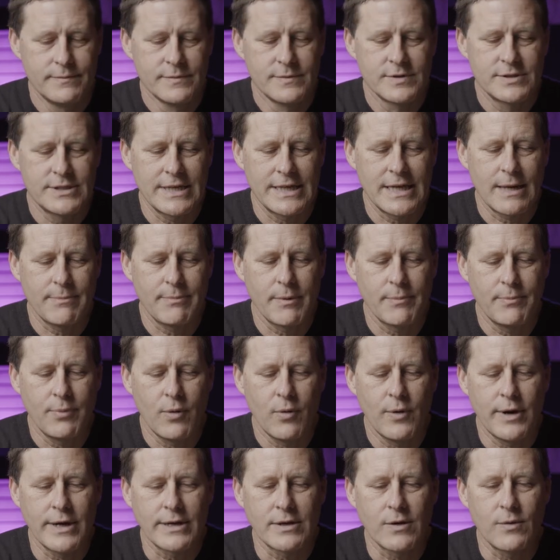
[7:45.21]
set up a
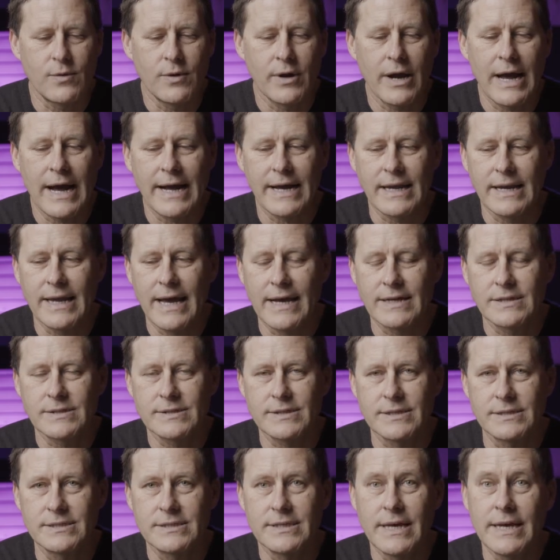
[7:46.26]
point to where I can
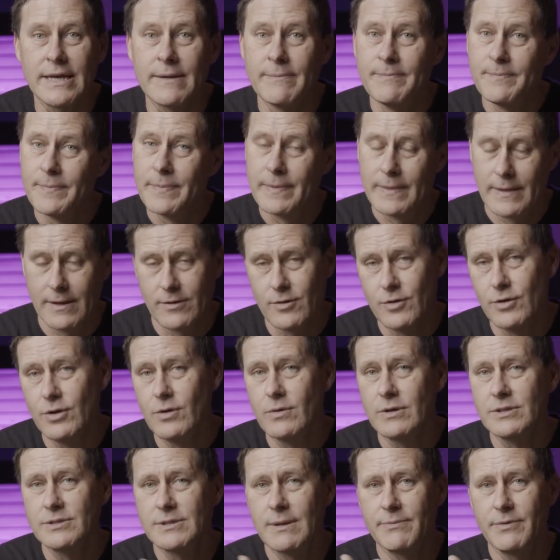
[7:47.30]
actually say you're
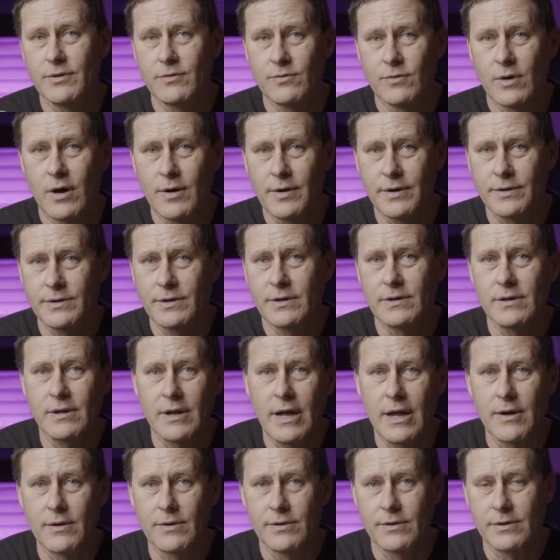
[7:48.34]
doing something wrong in your
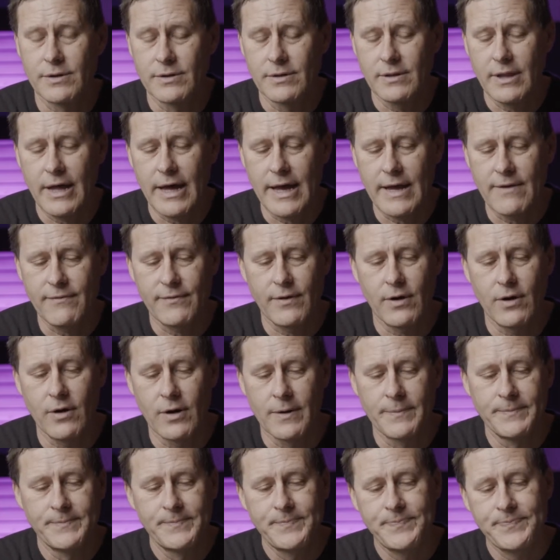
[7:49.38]
life,
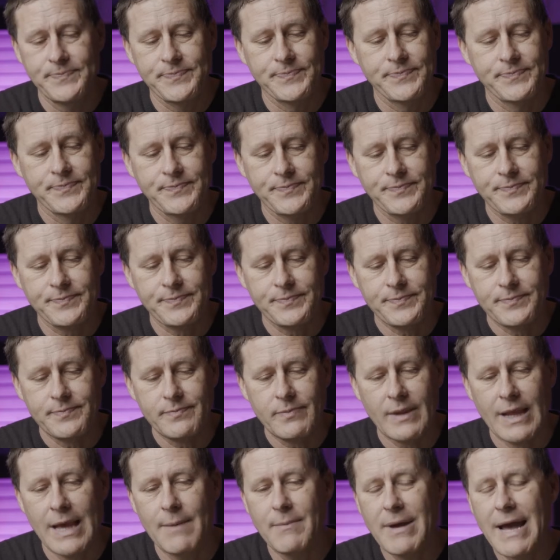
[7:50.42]
or
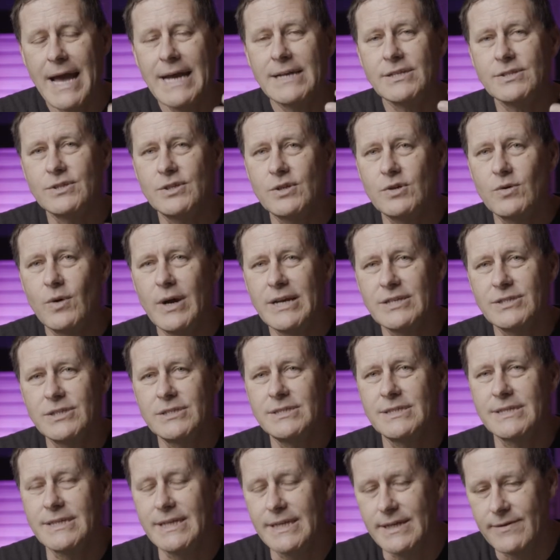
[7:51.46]
am I asking you
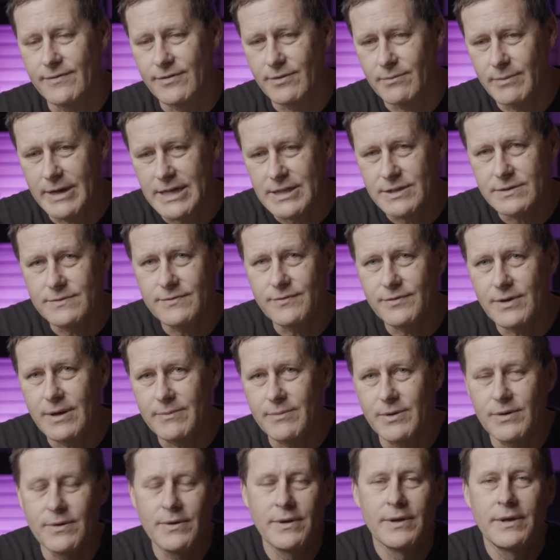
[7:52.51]
questions to get information
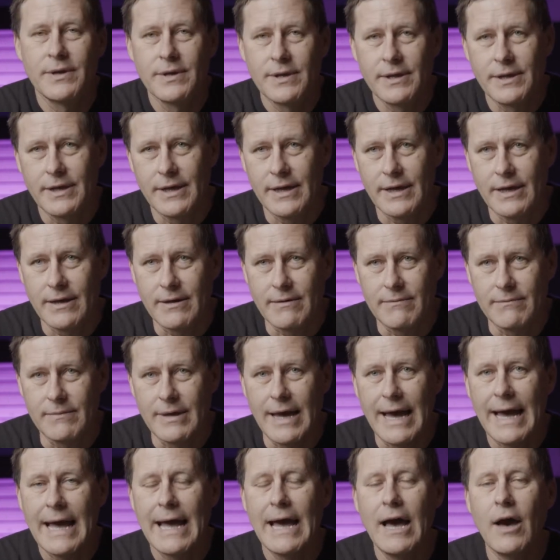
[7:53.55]
from you?
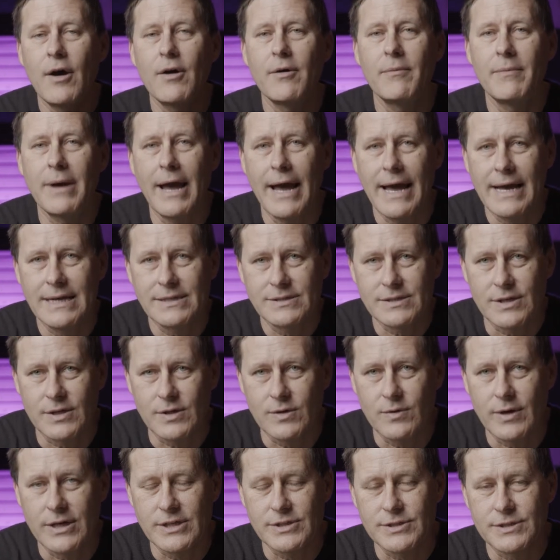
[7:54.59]
How am I asking
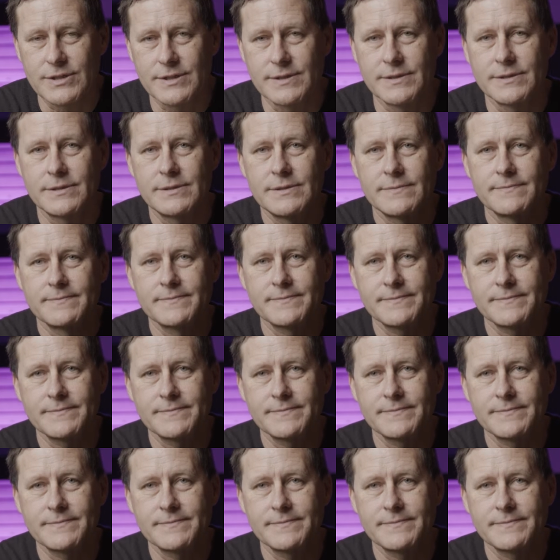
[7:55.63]
questions?